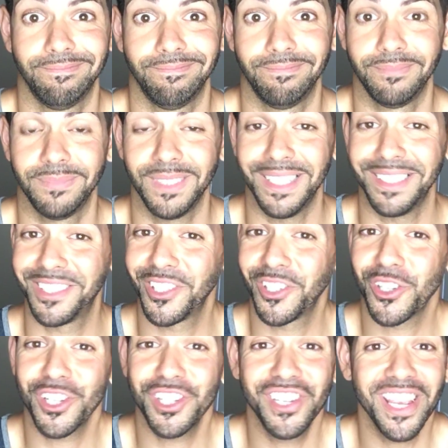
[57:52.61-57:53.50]
This is your
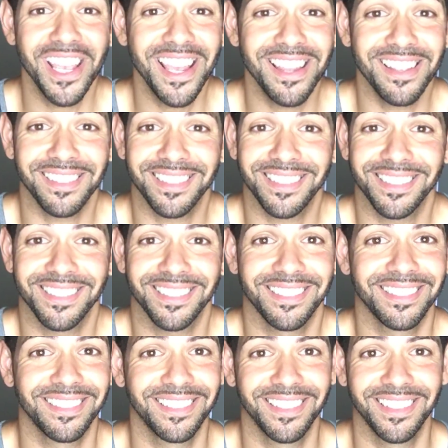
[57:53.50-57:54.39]
chance.
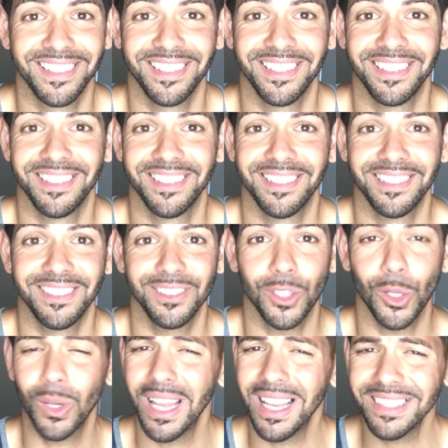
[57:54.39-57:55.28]
Don't
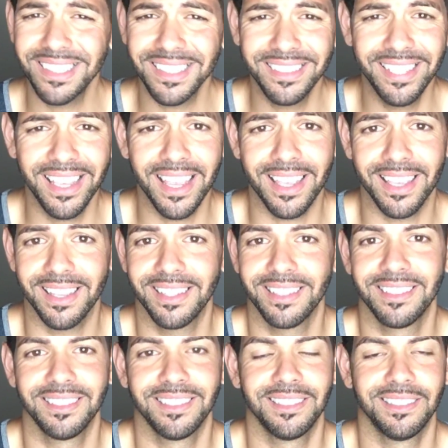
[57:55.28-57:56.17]
hesitate.
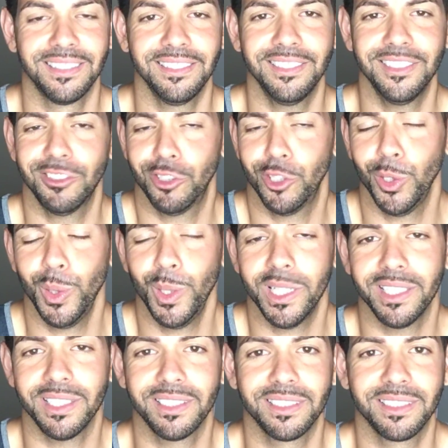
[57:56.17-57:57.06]
Just do it.
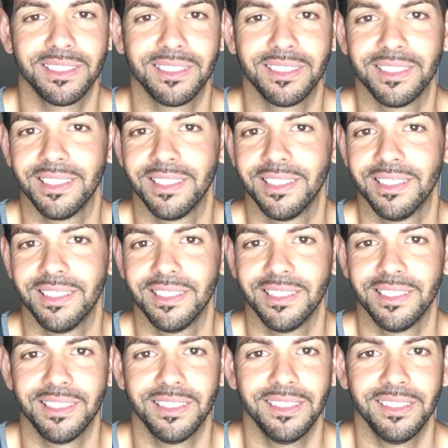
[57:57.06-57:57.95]

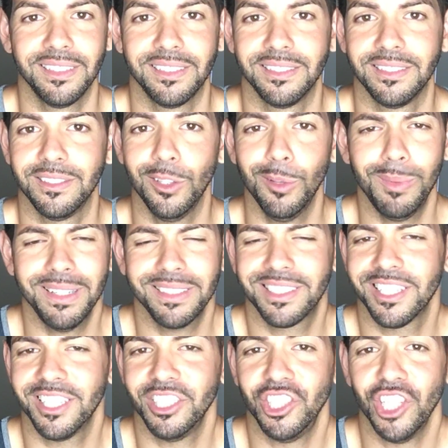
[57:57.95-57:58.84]
Nobody's going to
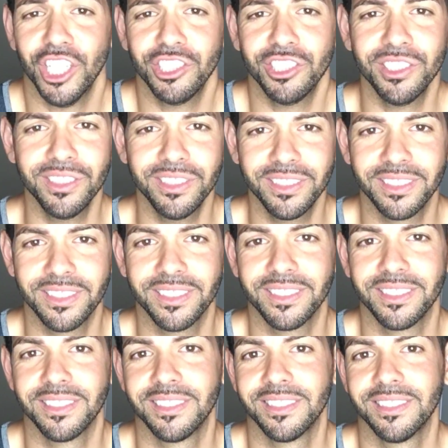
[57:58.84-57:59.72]
judge you.
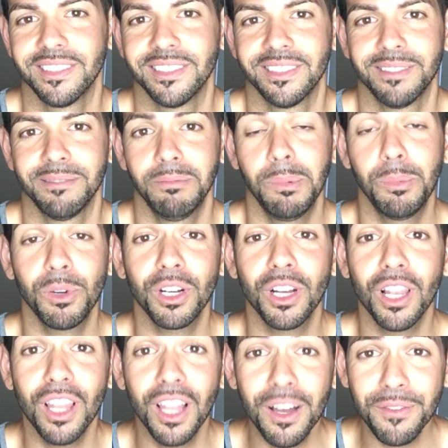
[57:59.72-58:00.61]
People are going to
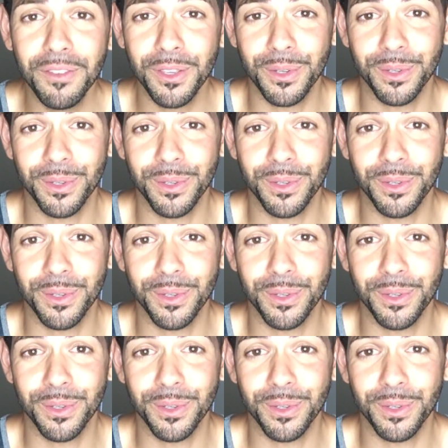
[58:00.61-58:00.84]
love you.